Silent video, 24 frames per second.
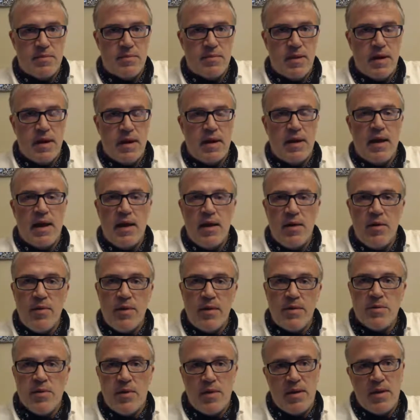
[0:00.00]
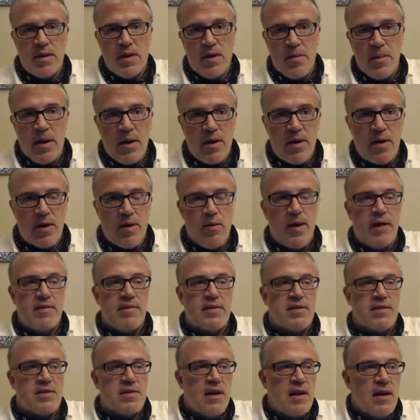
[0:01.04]
Right? I know that in America we have
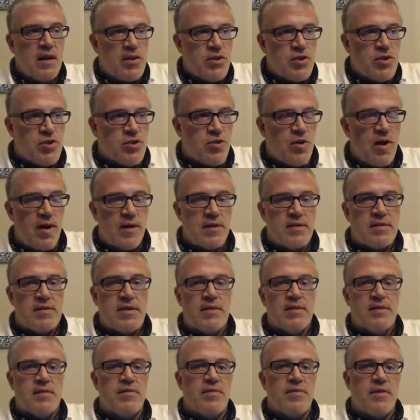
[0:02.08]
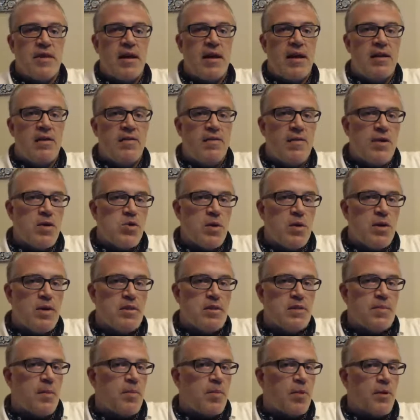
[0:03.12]
this strong sense of
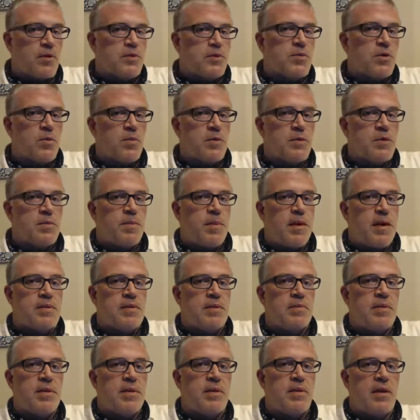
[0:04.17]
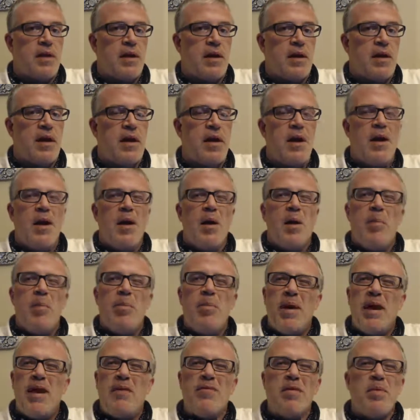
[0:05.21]
individualism and personal responsibility,
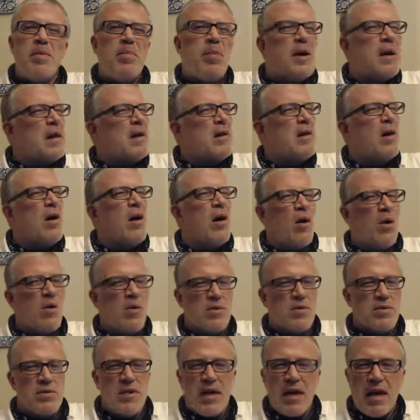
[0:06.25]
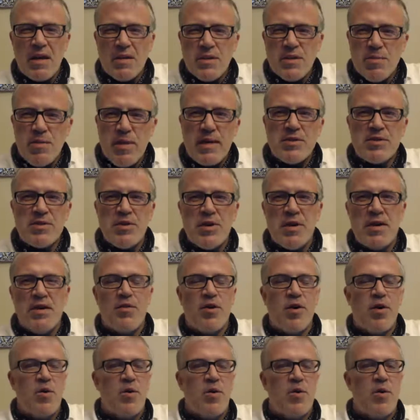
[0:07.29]
but everybody knows, like, especially
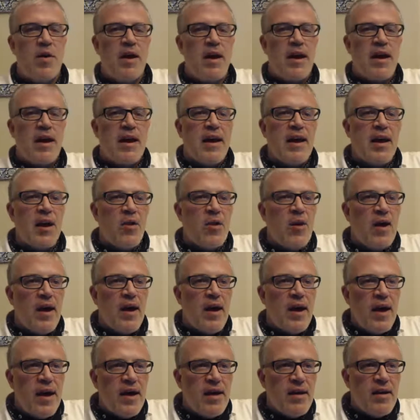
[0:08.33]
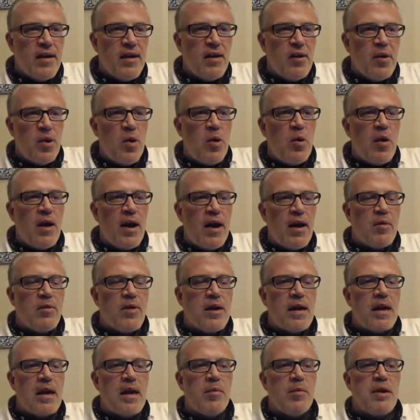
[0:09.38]
if you're, I don't
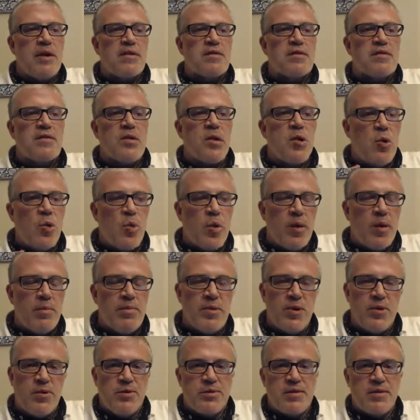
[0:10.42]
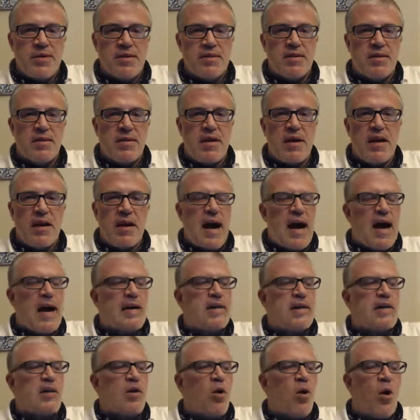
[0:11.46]
think anybody's so obtuse as to think I
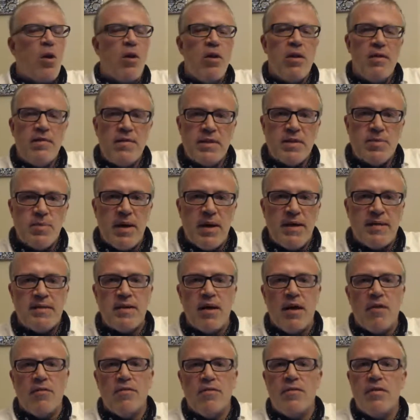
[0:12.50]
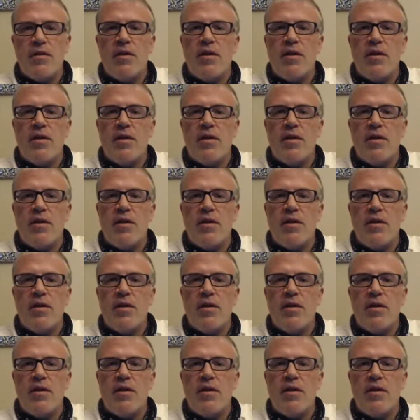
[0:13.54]
did all of this myself.